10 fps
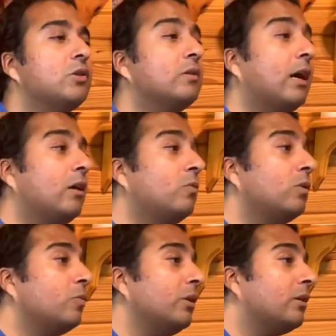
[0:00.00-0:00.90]
So now
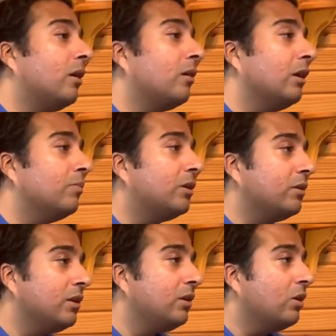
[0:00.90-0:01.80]
what we're talking
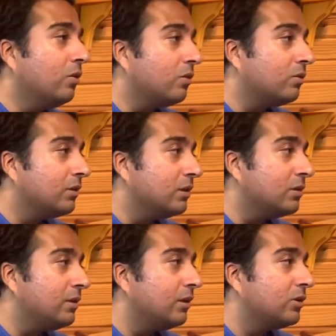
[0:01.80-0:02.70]
about here
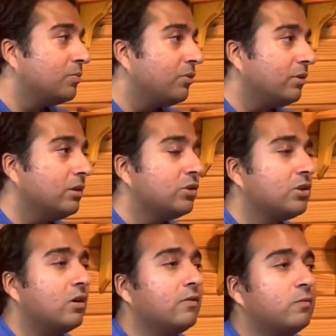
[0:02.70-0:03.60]
is the
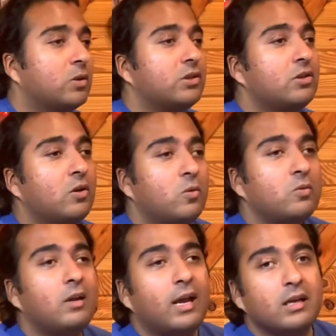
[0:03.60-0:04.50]
experience of what's
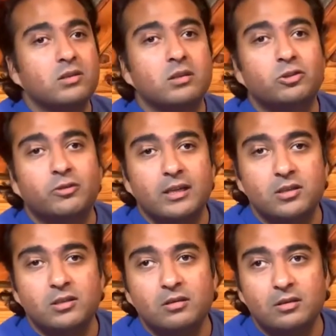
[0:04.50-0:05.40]
known as the
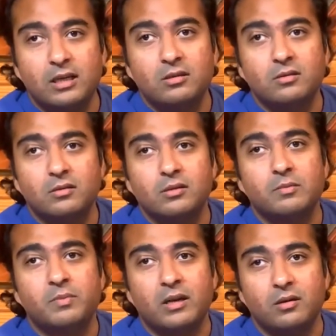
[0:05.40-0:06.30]
transcendental
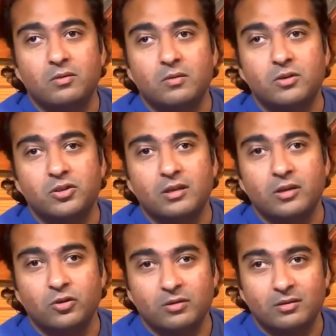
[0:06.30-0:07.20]
dependent
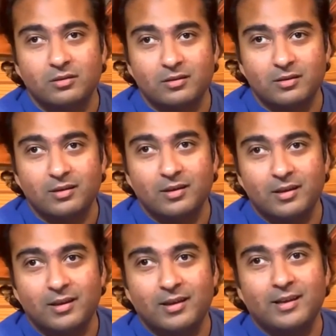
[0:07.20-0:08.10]
origination.
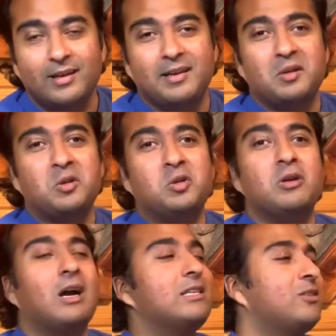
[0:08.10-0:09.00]

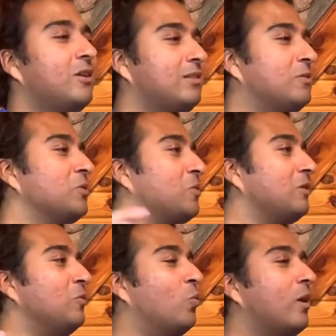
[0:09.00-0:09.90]
You guys thought there was
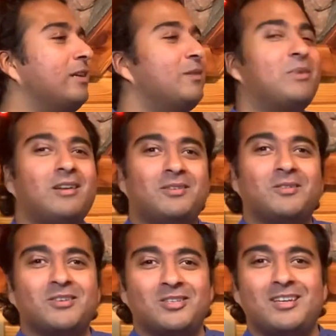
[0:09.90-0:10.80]
only one
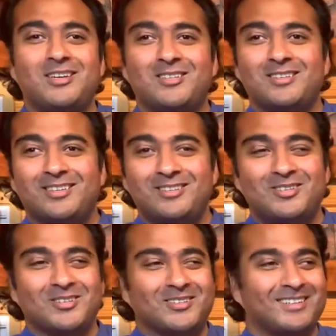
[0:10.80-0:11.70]
dependent origination,
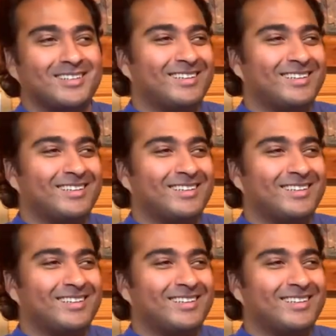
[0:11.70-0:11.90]
didn't you?